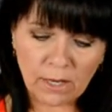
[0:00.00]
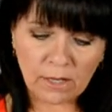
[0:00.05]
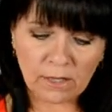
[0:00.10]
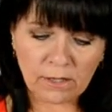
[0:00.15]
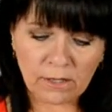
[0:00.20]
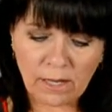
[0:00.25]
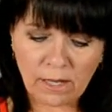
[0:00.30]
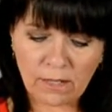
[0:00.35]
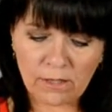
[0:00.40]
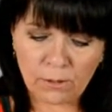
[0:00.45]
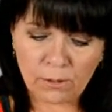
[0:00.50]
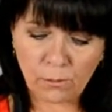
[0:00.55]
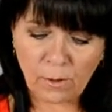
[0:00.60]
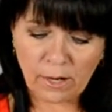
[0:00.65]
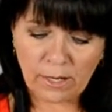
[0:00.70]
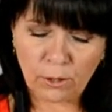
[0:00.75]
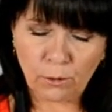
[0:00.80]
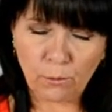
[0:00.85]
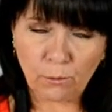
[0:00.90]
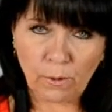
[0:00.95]
And that's
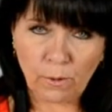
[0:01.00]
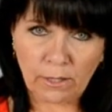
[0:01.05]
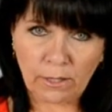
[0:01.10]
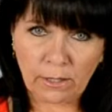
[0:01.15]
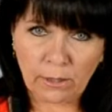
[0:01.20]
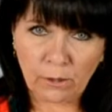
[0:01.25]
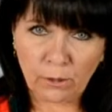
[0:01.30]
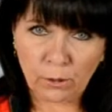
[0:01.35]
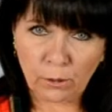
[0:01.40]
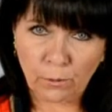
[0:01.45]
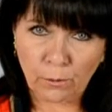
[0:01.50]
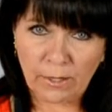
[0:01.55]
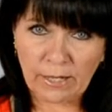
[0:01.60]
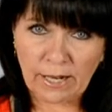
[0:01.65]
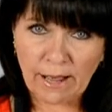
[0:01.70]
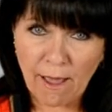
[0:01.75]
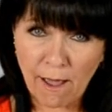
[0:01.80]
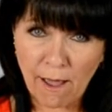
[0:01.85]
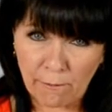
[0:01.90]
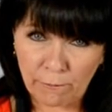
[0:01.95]
why you want to glue
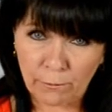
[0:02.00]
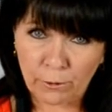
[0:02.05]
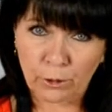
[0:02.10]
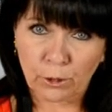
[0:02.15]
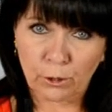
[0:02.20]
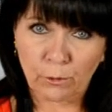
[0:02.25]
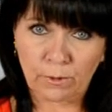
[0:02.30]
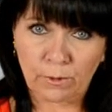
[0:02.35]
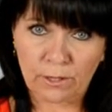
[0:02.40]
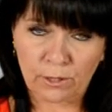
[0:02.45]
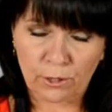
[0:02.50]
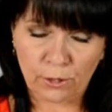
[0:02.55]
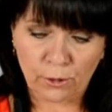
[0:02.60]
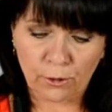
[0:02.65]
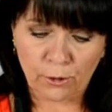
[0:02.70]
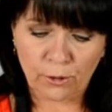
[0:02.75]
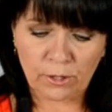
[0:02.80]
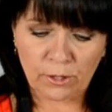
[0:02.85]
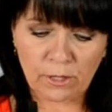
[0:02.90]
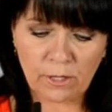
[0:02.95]
it after you
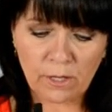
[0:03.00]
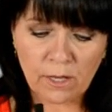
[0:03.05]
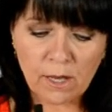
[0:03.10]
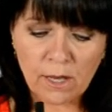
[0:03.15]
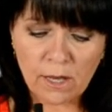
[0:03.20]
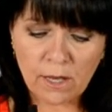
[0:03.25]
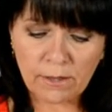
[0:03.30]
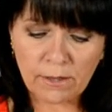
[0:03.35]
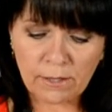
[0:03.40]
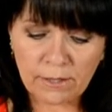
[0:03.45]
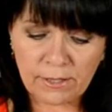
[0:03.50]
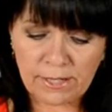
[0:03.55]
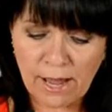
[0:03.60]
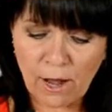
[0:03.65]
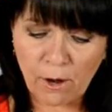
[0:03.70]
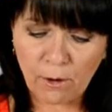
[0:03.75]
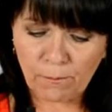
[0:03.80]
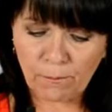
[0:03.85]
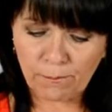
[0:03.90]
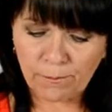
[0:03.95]
insert the
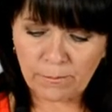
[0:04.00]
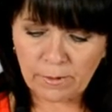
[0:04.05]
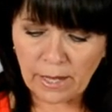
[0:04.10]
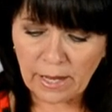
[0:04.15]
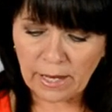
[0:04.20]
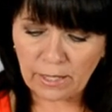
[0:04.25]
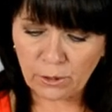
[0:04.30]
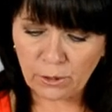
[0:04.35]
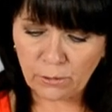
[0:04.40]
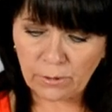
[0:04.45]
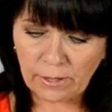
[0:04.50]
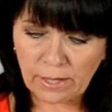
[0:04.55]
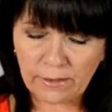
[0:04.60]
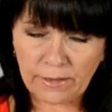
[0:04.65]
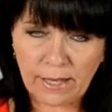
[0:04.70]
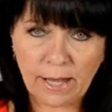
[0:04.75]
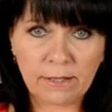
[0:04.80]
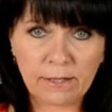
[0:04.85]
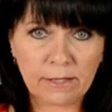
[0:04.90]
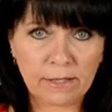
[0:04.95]
dowel, and you let
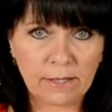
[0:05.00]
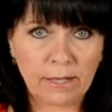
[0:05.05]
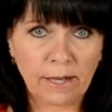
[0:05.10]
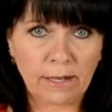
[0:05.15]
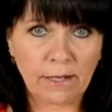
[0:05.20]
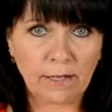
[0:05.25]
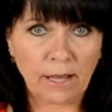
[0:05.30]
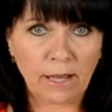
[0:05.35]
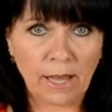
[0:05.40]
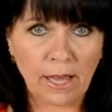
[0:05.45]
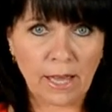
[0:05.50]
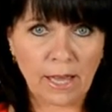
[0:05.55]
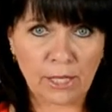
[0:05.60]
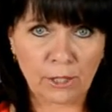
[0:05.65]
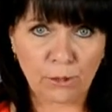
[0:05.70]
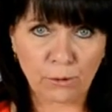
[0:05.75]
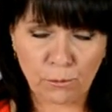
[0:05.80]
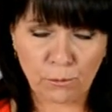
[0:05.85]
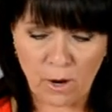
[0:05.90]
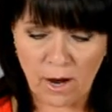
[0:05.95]
that set
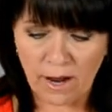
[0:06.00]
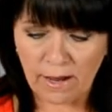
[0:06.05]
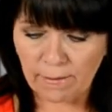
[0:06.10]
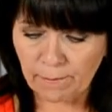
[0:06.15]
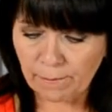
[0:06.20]
and dry